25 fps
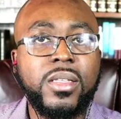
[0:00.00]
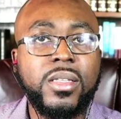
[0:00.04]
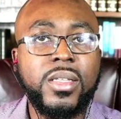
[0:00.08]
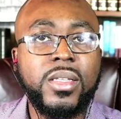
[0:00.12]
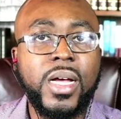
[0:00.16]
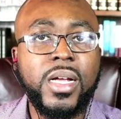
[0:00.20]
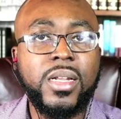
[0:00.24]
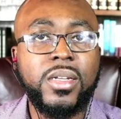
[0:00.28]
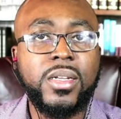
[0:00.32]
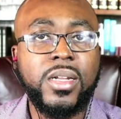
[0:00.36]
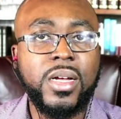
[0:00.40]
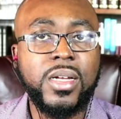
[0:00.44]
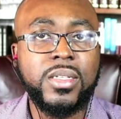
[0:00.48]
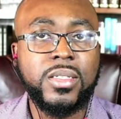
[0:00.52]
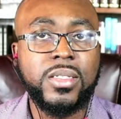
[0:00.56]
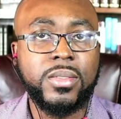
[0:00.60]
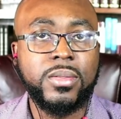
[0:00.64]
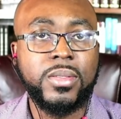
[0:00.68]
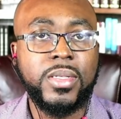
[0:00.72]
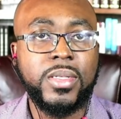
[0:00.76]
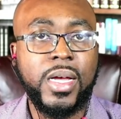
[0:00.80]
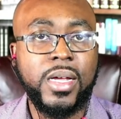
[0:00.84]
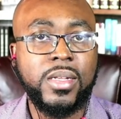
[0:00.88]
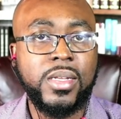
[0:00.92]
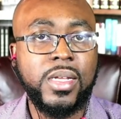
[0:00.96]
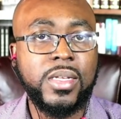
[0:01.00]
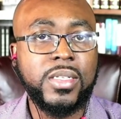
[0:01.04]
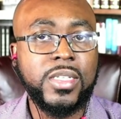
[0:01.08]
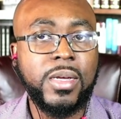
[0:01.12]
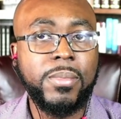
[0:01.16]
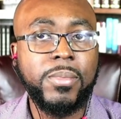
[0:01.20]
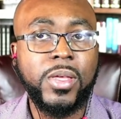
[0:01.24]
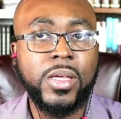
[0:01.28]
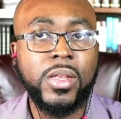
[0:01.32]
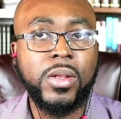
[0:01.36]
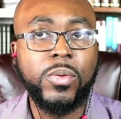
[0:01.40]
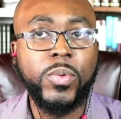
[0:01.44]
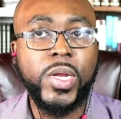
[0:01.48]
that does that is
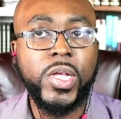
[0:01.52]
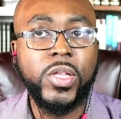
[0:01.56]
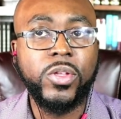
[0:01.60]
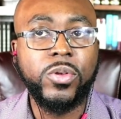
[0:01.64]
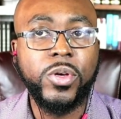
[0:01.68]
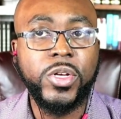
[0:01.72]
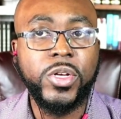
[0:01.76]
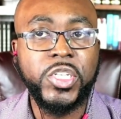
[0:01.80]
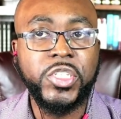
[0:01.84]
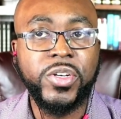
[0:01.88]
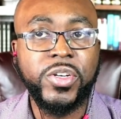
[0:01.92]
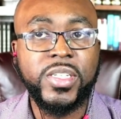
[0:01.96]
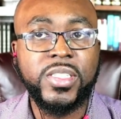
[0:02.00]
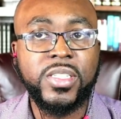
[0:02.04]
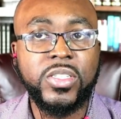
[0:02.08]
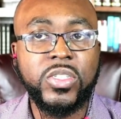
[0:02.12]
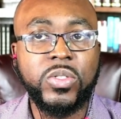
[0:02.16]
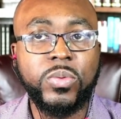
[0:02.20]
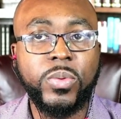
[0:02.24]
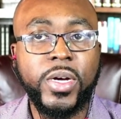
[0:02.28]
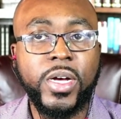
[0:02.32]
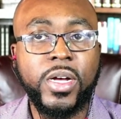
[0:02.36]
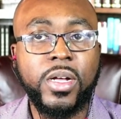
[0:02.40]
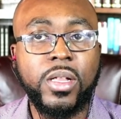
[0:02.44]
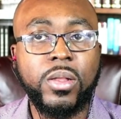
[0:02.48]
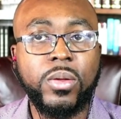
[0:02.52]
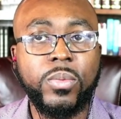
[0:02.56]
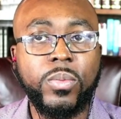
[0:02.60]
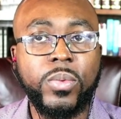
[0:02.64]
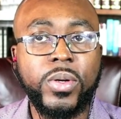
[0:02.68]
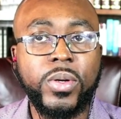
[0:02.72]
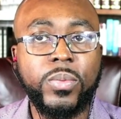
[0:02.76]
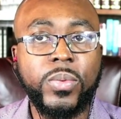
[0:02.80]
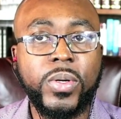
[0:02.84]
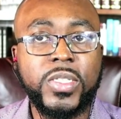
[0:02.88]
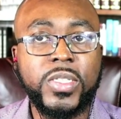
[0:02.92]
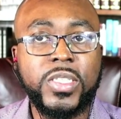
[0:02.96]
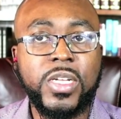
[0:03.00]
something we need to address as well.
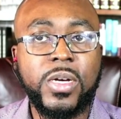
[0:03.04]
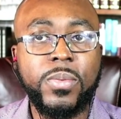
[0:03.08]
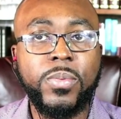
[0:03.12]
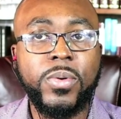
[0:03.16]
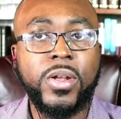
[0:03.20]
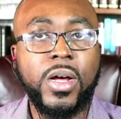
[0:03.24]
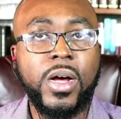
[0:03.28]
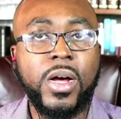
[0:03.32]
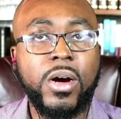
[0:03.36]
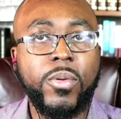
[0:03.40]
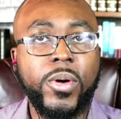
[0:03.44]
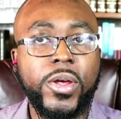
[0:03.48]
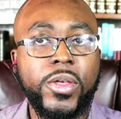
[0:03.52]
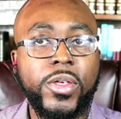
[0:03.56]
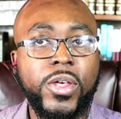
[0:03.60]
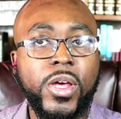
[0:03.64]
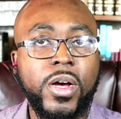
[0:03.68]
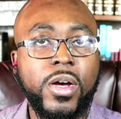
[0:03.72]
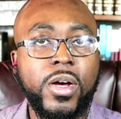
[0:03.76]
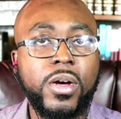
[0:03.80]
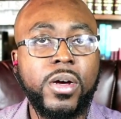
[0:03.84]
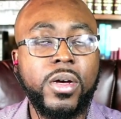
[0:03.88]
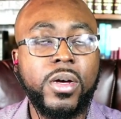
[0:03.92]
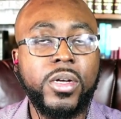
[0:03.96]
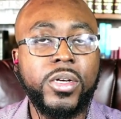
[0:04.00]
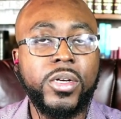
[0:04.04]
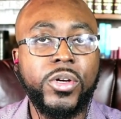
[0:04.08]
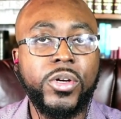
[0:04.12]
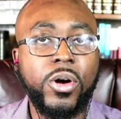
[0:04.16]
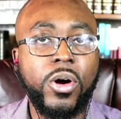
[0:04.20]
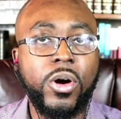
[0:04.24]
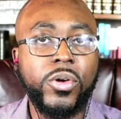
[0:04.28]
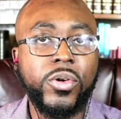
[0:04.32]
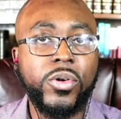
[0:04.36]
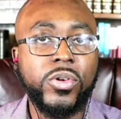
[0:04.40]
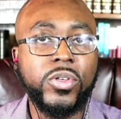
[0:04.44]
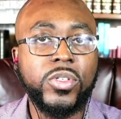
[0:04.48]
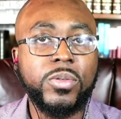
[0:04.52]
What's up with our young
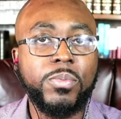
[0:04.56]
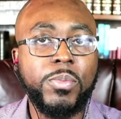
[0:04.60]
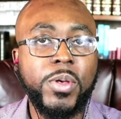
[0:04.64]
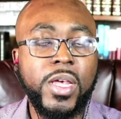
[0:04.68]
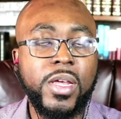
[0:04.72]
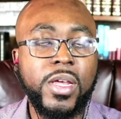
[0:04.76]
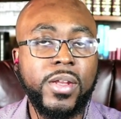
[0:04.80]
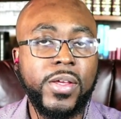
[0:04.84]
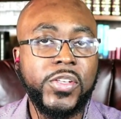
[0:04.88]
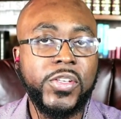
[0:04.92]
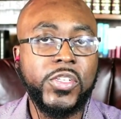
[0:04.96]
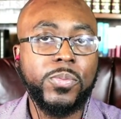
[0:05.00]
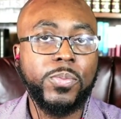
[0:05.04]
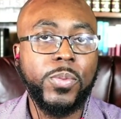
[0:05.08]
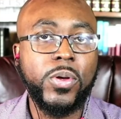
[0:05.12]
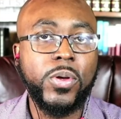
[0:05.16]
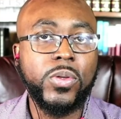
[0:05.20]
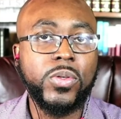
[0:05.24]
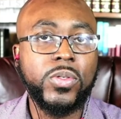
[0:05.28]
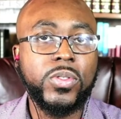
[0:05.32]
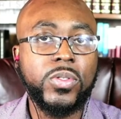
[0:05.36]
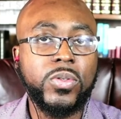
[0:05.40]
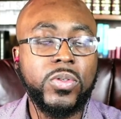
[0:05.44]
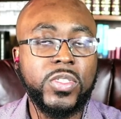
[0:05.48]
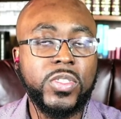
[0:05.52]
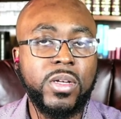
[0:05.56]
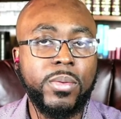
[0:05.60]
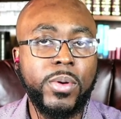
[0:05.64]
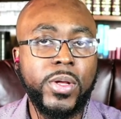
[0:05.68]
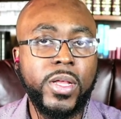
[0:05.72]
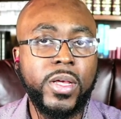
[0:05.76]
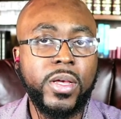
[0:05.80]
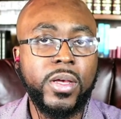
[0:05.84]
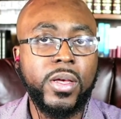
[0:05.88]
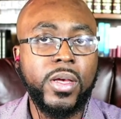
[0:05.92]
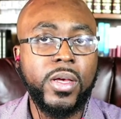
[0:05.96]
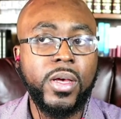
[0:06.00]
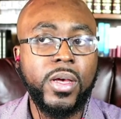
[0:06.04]
daughters being exposed to some of
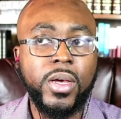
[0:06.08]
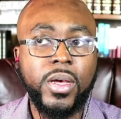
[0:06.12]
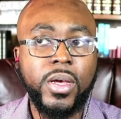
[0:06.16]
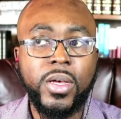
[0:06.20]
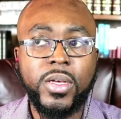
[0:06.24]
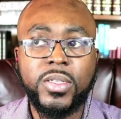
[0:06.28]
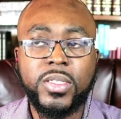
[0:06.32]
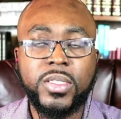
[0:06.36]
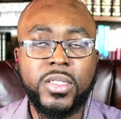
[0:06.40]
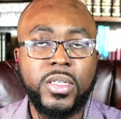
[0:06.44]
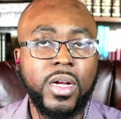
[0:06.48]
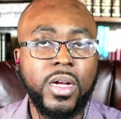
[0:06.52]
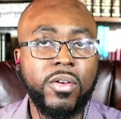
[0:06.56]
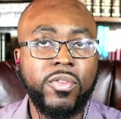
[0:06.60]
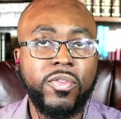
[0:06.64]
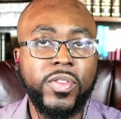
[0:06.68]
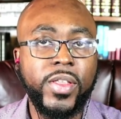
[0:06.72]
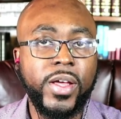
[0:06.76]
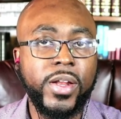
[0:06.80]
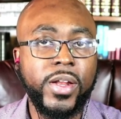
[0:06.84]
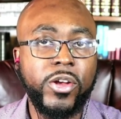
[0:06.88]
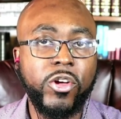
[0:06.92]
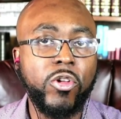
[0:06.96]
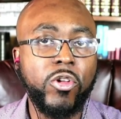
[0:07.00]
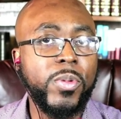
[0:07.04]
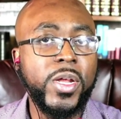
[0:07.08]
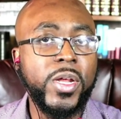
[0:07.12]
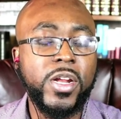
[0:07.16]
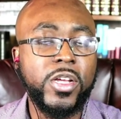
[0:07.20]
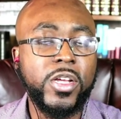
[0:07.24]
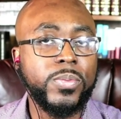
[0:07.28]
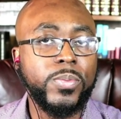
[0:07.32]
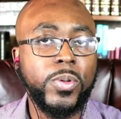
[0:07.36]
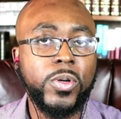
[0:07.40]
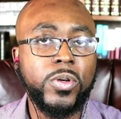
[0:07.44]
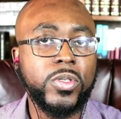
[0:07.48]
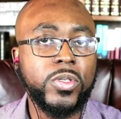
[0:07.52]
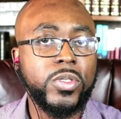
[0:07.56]
the stuff that they're being
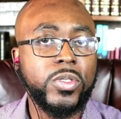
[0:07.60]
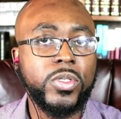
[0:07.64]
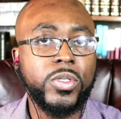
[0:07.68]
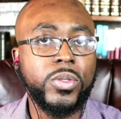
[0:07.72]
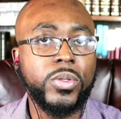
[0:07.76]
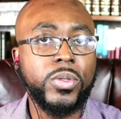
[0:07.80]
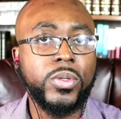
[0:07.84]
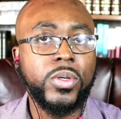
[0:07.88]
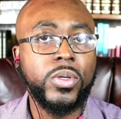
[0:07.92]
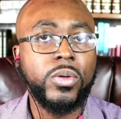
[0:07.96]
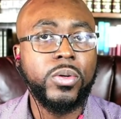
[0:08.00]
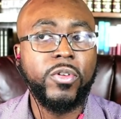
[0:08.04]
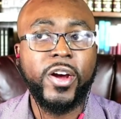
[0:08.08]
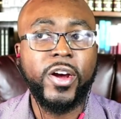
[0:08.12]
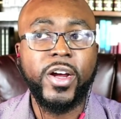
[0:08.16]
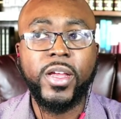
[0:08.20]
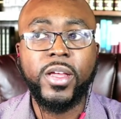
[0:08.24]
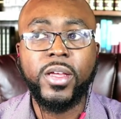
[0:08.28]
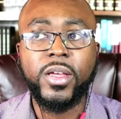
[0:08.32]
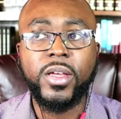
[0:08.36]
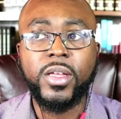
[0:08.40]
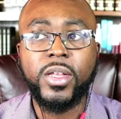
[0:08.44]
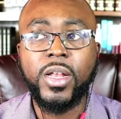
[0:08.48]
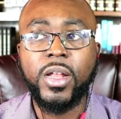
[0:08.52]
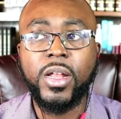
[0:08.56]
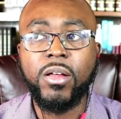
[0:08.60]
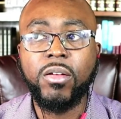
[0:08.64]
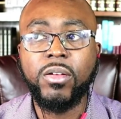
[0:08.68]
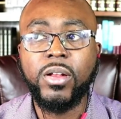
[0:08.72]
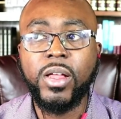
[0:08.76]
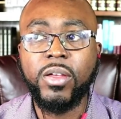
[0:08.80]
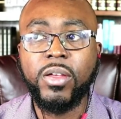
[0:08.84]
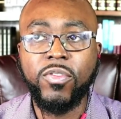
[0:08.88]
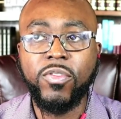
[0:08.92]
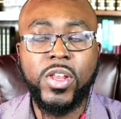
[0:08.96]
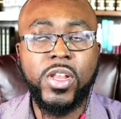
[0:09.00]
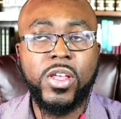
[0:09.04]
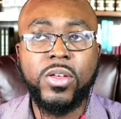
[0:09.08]
exposed to, right? You know,
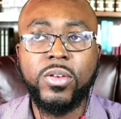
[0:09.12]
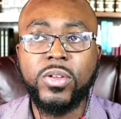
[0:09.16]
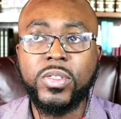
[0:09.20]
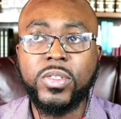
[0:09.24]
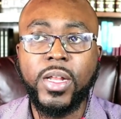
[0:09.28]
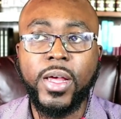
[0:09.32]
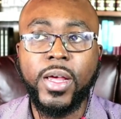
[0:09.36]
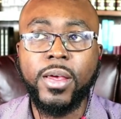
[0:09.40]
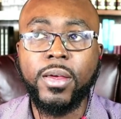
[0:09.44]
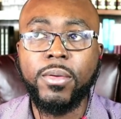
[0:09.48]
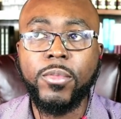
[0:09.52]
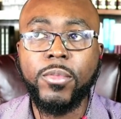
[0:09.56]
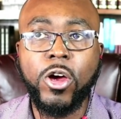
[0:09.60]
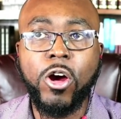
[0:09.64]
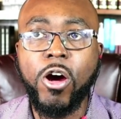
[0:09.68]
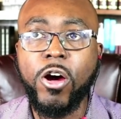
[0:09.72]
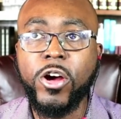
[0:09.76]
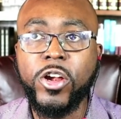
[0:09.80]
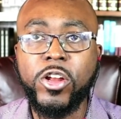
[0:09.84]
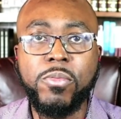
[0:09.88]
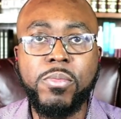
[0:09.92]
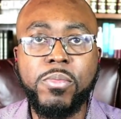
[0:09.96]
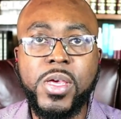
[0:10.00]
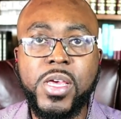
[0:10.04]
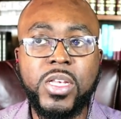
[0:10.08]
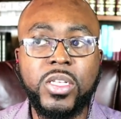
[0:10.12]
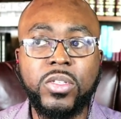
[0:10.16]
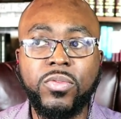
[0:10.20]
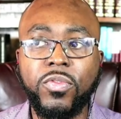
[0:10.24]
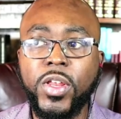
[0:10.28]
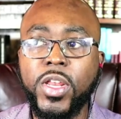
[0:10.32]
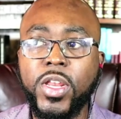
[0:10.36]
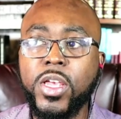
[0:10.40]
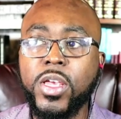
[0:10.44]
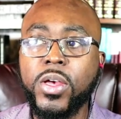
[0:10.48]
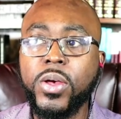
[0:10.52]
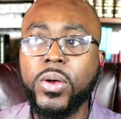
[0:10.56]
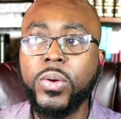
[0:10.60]
like videos like Cardi B's
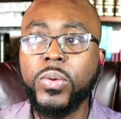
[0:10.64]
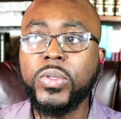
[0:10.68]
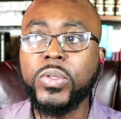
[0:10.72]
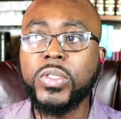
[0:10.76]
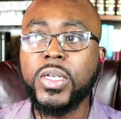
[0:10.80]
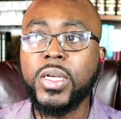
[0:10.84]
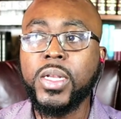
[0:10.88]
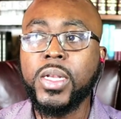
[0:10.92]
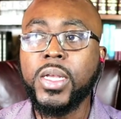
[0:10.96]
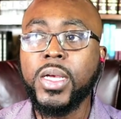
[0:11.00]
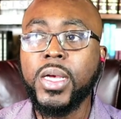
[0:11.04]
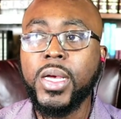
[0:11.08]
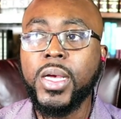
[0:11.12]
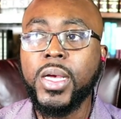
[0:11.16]
videos and